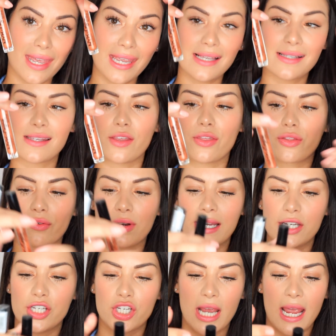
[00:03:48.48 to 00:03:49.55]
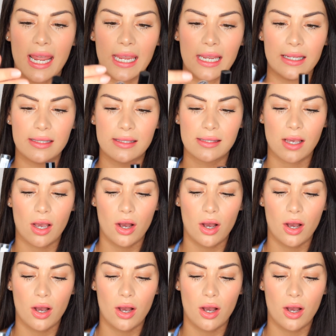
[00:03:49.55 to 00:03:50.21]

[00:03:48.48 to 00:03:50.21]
these three shades